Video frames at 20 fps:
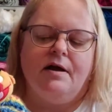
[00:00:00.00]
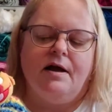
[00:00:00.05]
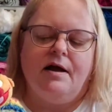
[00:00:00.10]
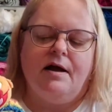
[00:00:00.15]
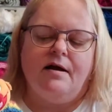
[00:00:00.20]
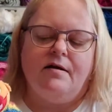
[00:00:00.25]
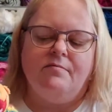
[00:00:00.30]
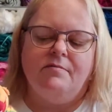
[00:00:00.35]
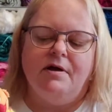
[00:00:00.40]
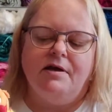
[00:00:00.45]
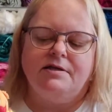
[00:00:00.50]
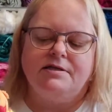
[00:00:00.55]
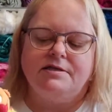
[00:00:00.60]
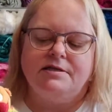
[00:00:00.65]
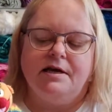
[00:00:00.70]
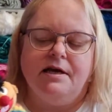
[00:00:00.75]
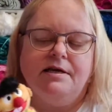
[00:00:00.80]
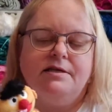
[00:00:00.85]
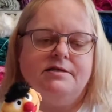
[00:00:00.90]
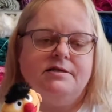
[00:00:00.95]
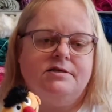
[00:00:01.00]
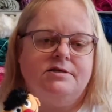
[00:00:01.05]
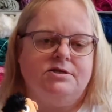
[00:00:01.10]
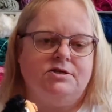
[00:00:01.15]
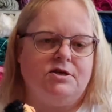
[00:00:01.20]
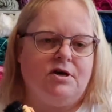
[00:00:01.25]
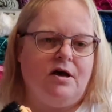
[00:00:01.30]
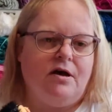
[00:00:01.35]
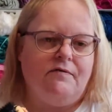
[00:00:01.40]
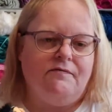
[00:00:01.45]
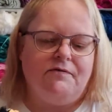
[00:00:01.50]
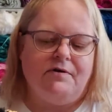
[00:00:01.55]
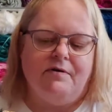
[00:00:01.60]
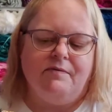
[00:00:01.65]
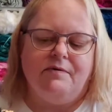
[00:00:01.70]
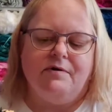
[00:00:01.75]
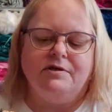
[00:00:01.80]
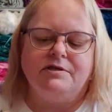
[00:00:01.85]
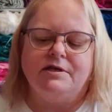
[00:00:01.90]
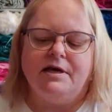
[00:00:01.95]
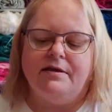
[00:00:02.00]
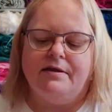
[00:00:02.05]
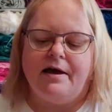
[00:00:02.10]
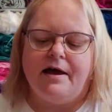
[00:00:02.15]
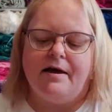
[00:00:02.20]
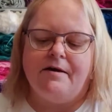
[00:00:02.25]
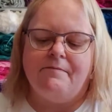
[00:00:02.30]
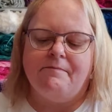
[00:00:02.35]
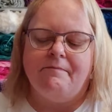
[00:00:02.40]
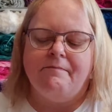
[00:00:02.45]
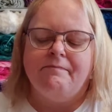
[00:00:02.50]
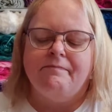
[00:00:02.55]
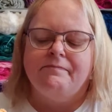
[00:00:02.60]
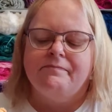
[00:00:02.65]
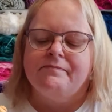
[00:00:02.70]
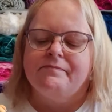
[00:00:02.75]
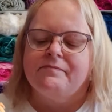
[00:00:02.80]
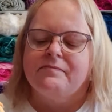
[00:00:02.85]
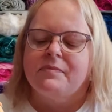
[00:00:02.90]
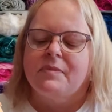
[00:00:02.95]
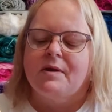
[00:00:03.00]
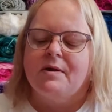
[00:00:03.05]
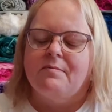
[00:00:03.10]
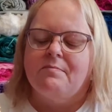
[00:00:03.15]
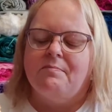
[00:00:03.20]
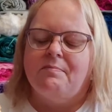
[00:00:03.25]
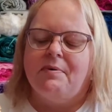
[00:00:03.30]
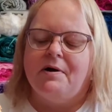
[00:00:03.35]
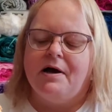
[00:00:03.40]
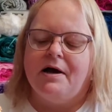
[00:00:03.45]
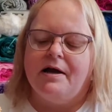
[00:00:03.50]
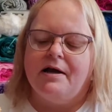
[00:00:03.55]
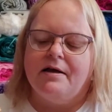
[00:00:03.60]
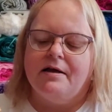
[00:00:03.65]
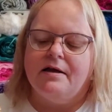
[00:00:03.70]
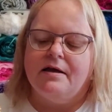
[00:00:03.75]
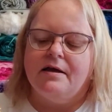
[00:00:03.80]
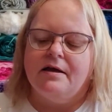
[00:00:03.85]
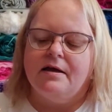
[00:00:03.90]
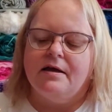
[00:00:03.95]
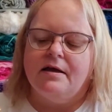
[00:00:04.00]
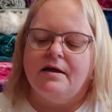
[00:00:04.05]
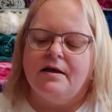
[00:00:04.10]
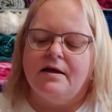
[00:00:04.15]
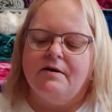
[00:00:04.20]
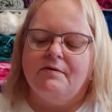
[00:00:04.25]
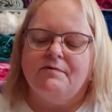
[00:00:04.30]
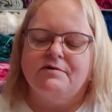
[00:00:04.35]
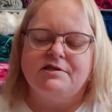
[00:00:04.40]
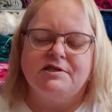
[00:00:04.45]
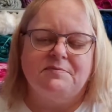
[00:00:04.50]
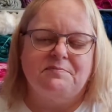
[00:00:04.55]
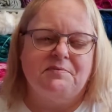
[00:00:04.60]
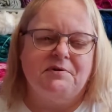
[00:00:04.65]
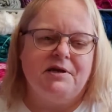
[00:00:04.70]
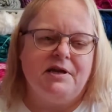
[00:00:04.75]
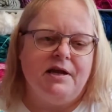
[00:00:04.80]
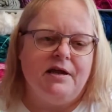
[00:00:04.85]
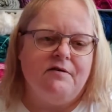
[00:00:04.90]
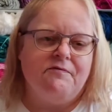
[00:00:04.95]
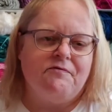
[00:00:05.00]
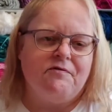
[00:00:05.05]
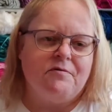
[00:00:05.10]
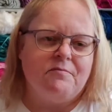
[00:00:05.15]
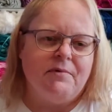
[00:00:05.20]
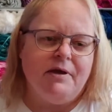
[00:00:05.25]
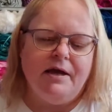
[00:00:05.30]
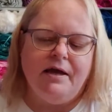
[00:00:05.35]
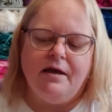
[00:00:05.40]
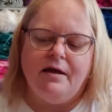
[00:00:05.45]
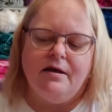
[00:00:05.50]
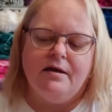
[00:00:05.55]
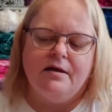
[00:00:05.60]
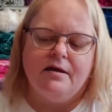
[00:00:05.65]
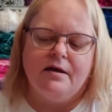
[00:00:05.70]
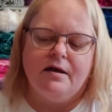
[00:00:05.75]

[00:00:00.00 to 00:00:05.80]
It's nice and soft, I will say that, but it was splitting for me.